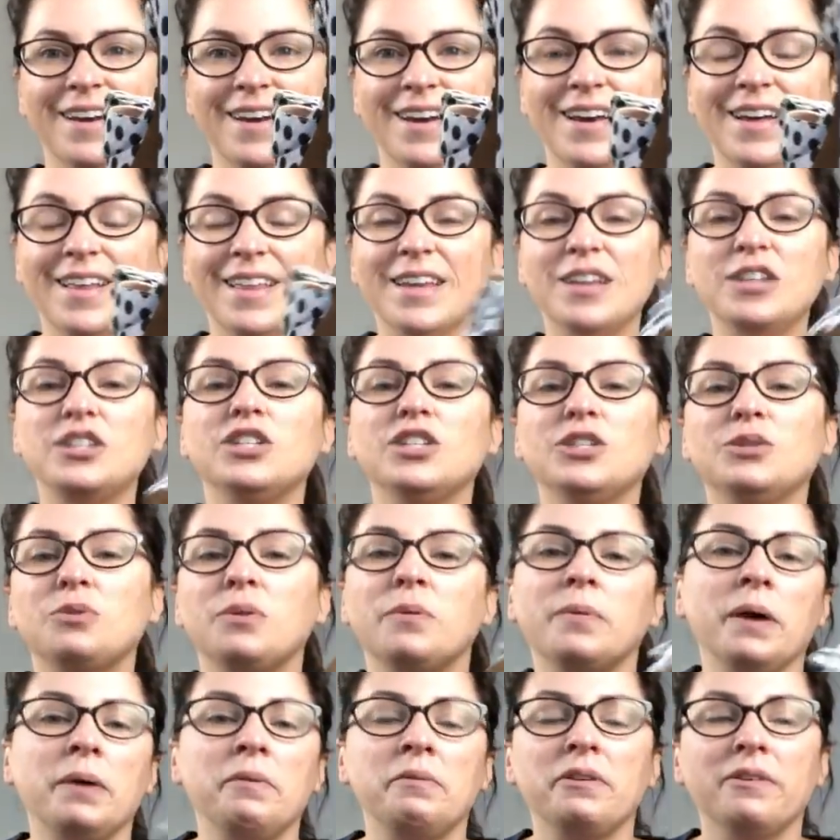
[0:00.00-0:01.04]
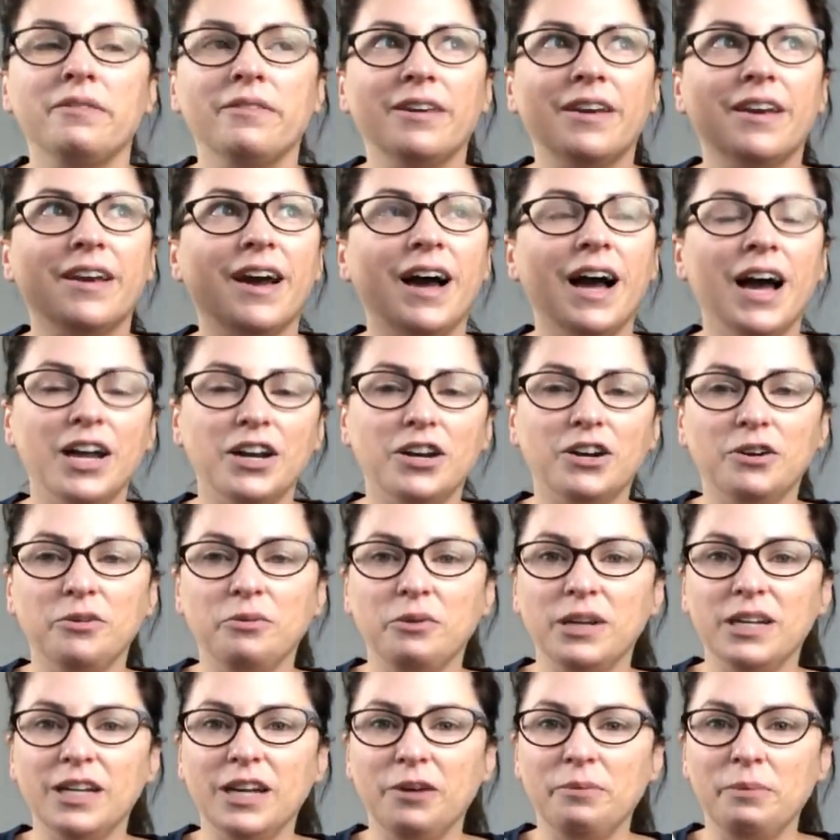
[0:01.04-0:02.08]
They just remind me of like
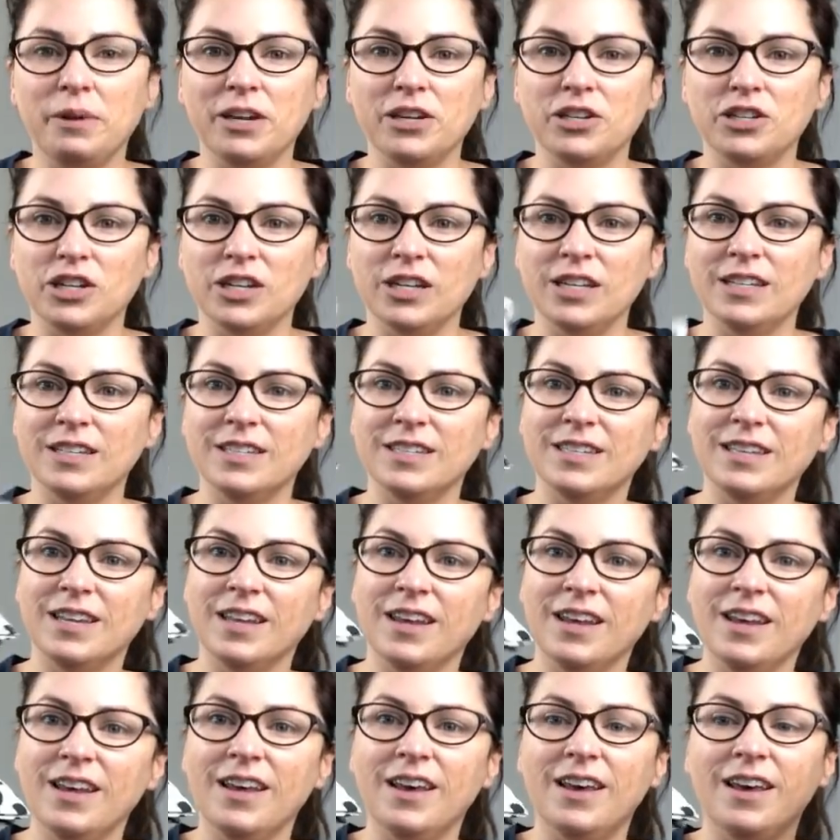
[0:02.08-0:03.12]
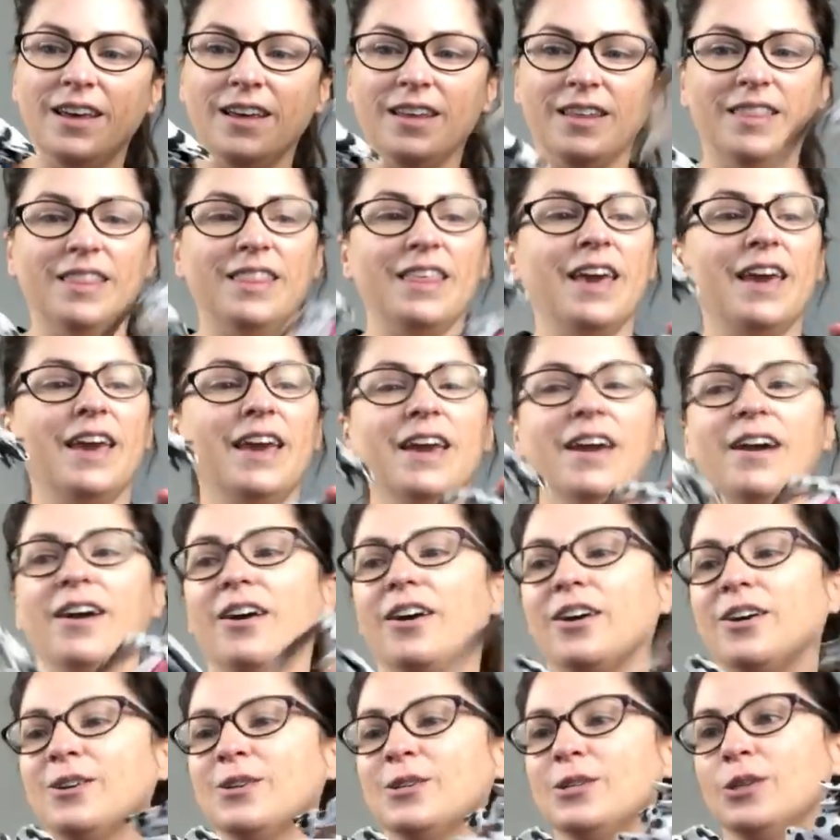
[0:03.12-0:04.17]
101 Dalmatians. They
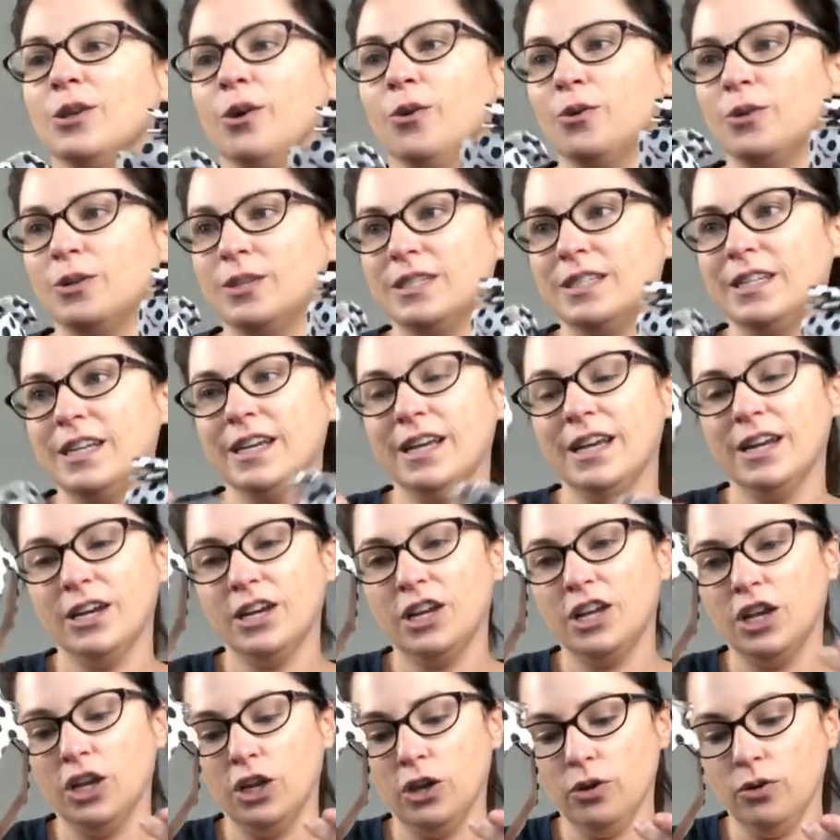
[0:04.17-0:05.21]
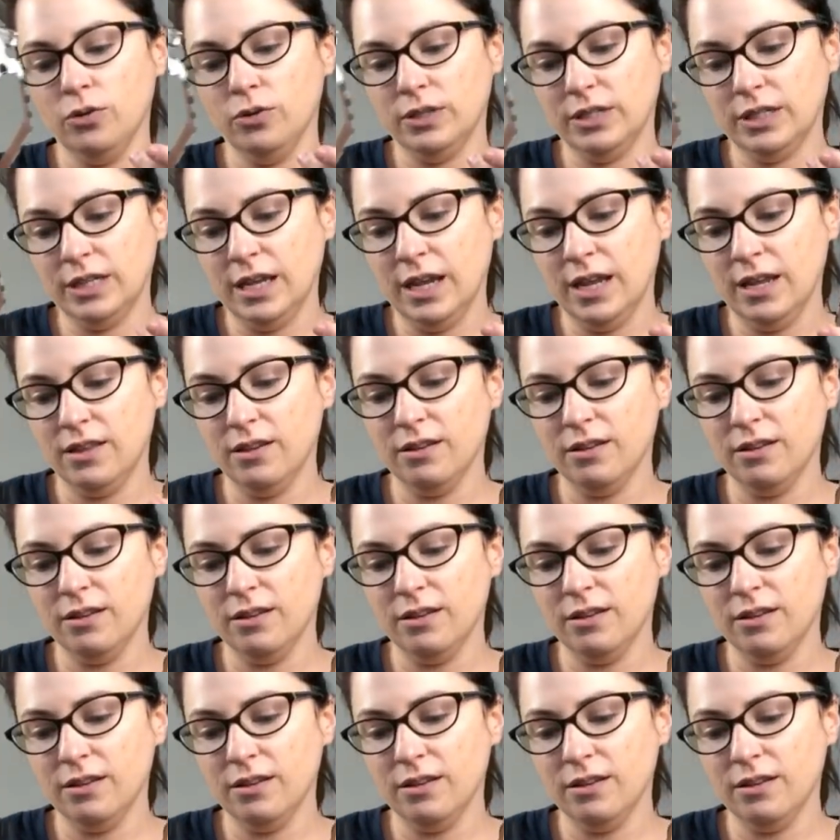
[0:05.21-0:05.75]
are so stinking cute.